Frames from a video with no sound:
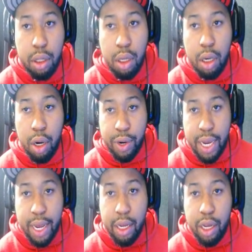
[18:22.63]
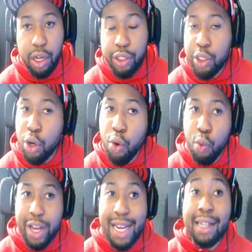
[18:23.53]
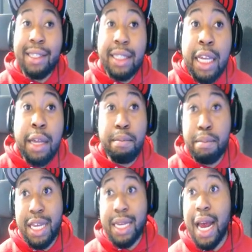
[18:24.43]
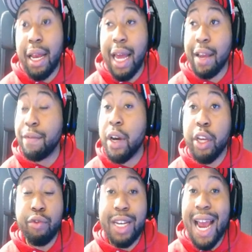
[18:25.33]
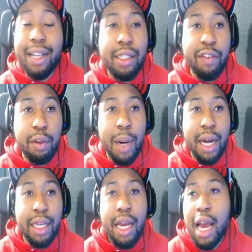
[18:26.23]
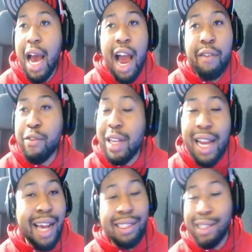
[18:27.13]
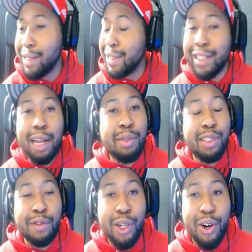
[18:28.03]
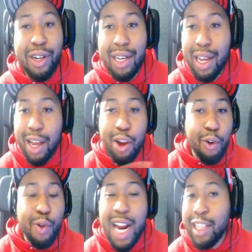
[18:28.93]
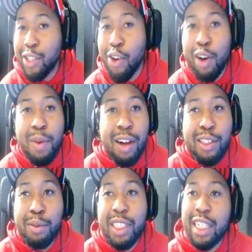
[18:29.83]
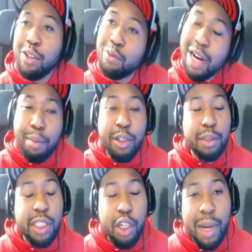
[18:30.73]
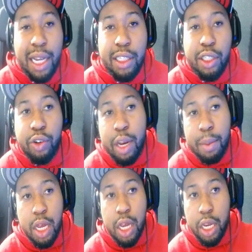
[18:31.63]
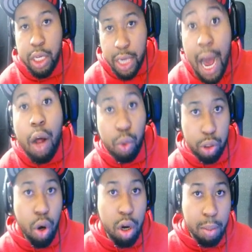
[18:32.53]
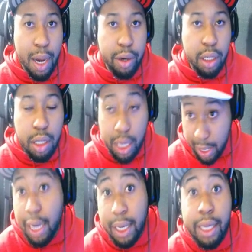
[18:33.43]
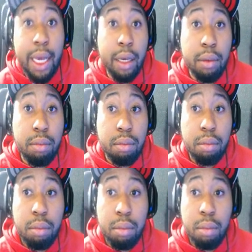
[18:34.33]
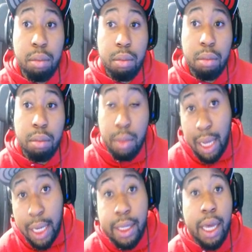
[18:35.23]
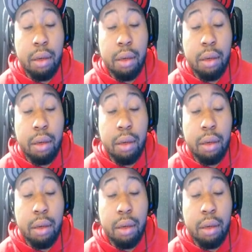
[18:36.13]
Okay? So when y'all see me not like fucking react to everybody, I've realized the tables have turned. When I talk about some shit, when I put some shit on my Instagram, y'all will talk about it. And I like that. I like that.